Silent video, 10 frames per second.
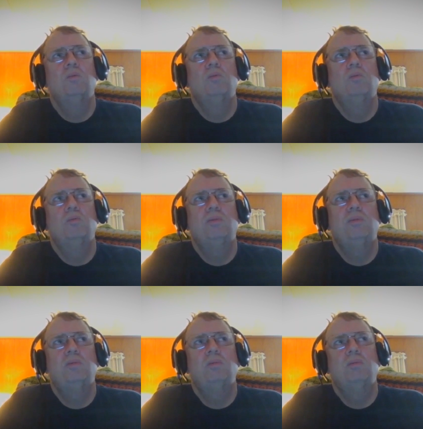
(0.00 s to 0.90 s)

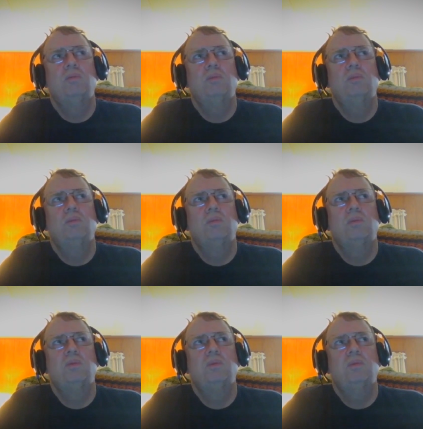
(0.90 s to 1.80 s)

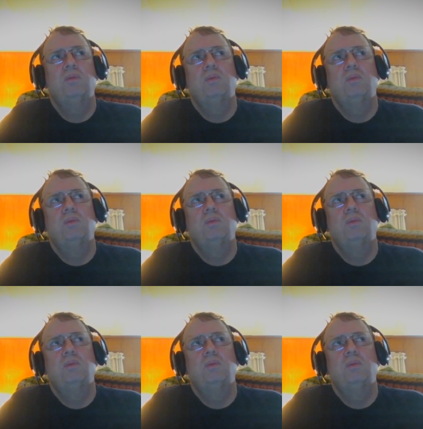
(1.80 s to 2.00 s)
Nobody speaks.